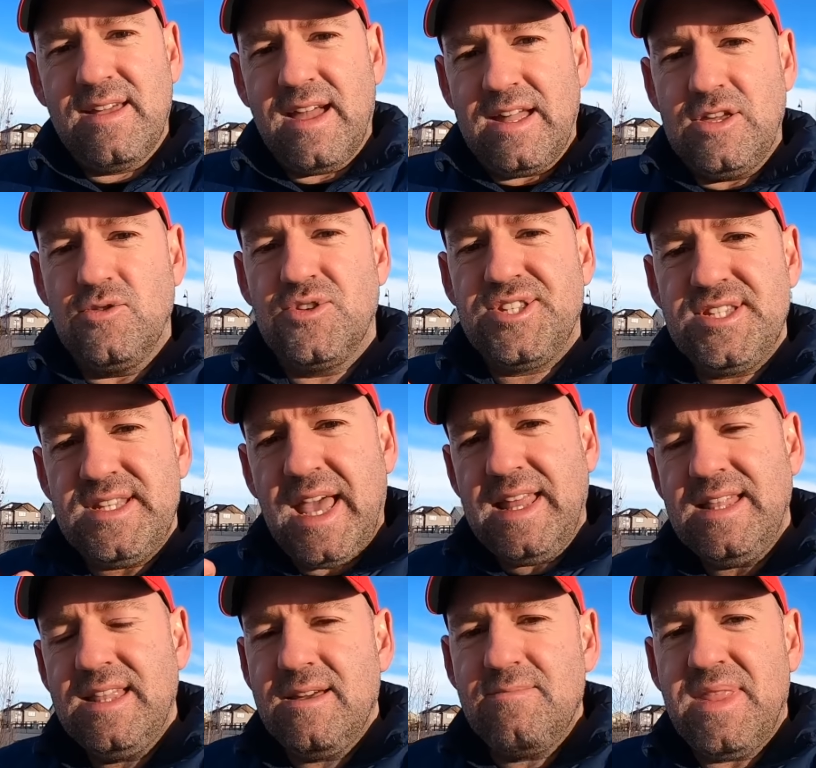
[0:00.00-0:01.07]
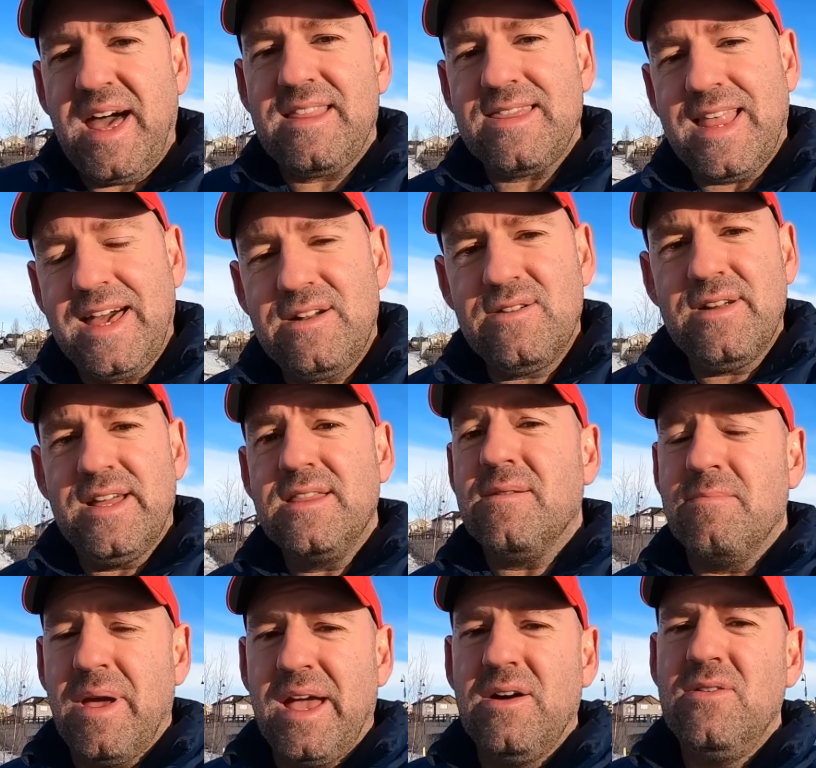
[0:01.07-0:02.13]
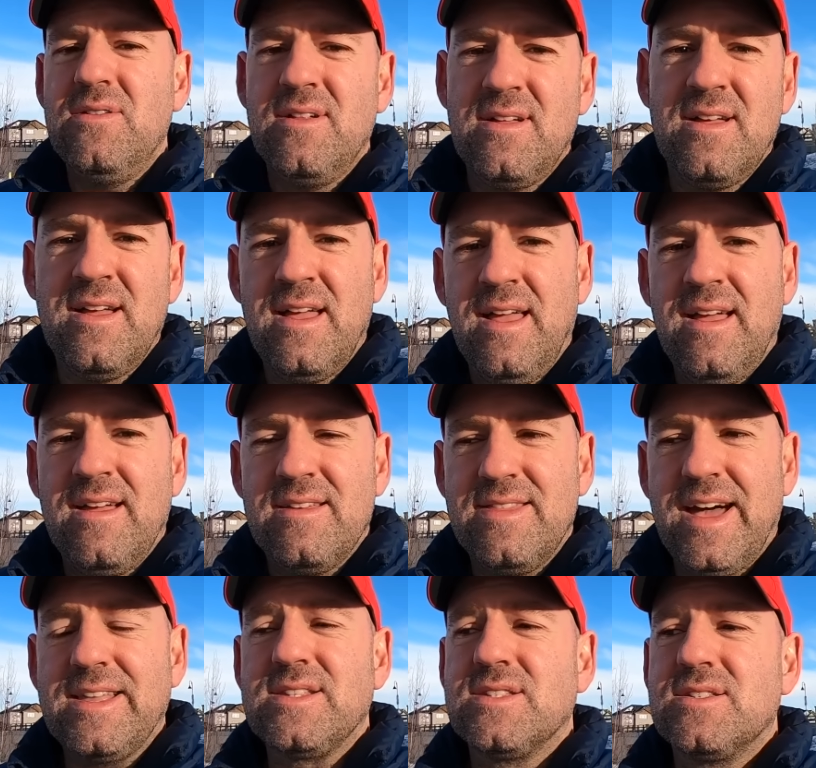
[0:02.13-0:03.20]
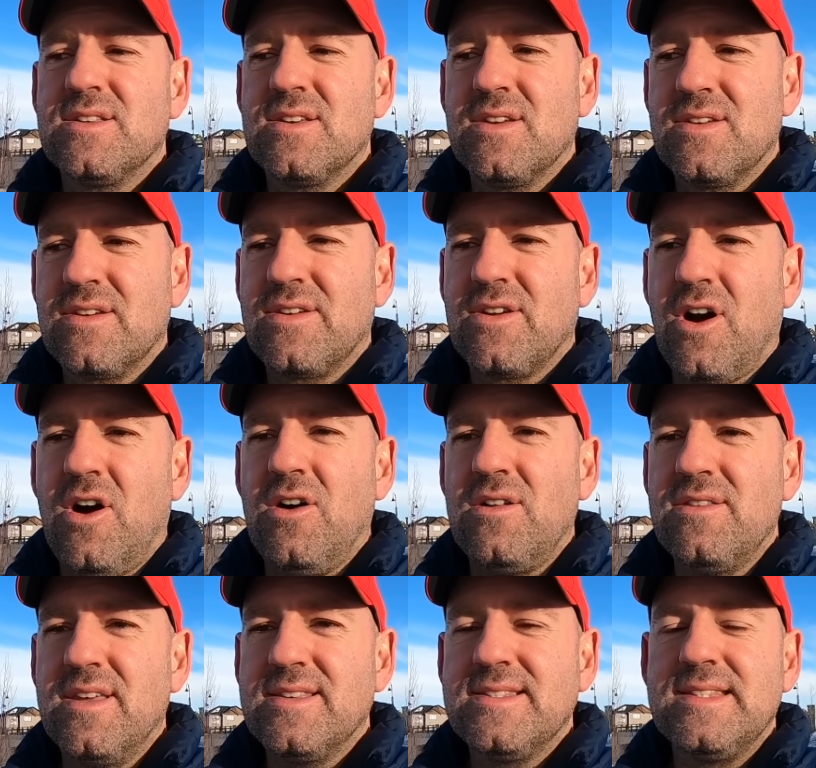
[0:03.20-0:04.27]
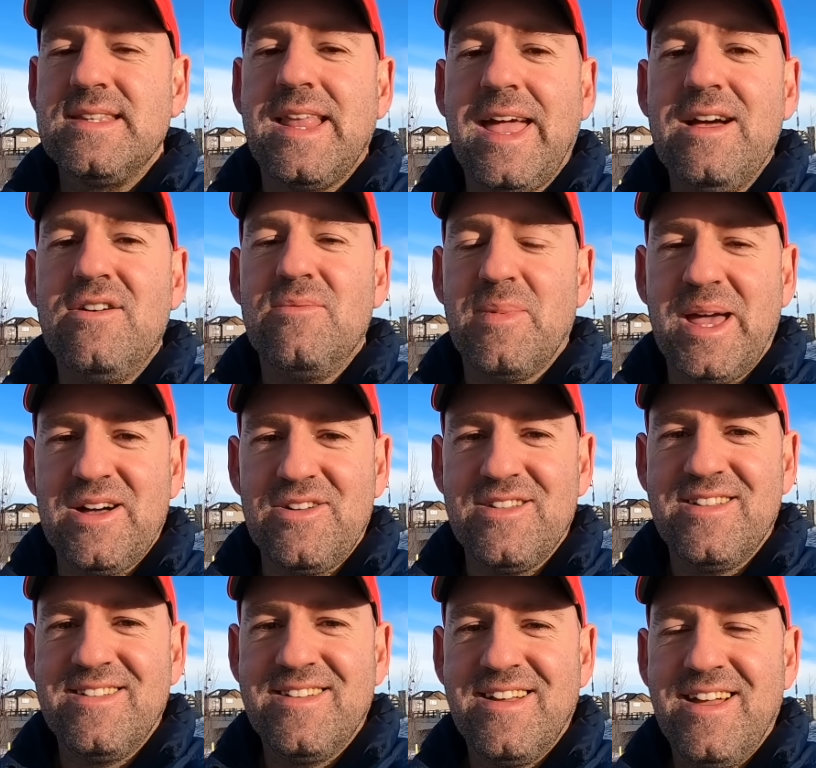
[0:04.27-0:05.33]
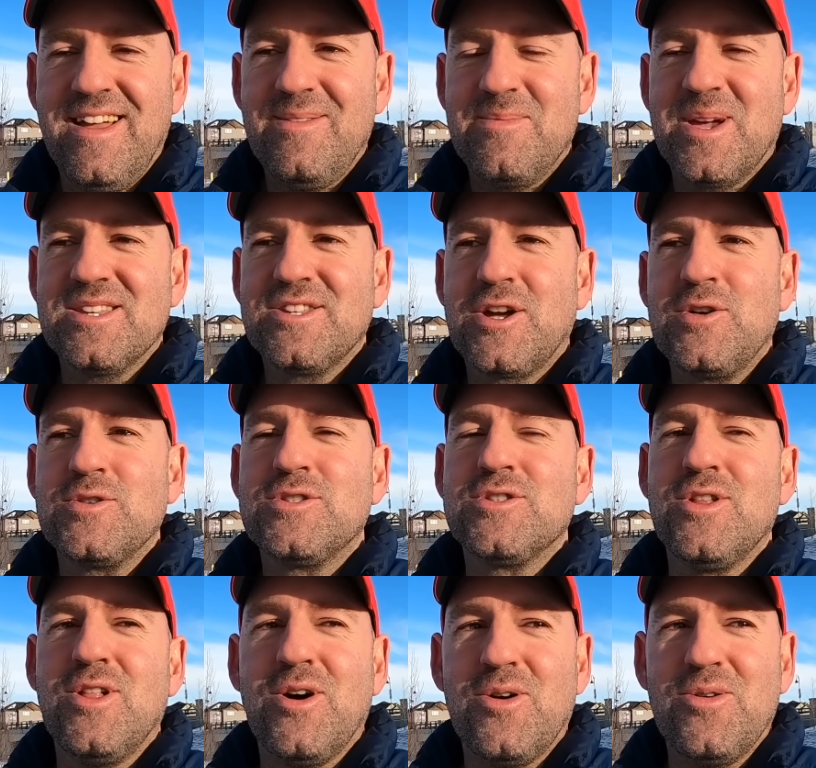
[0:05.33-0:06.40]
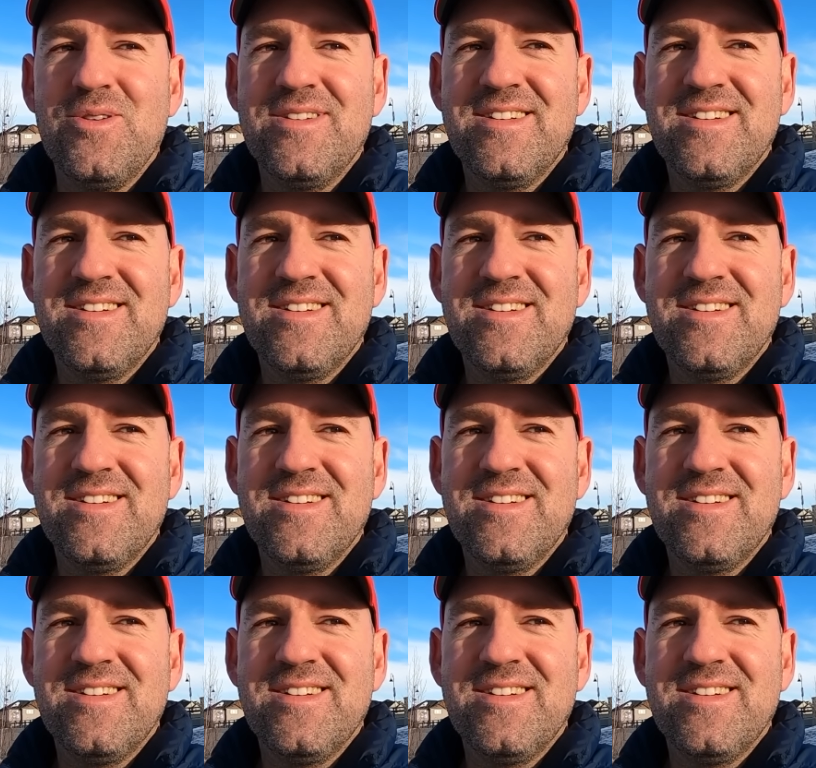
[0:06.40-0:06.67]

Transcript: and you send them that letter in the mail, that's called snail mail because it goes slow.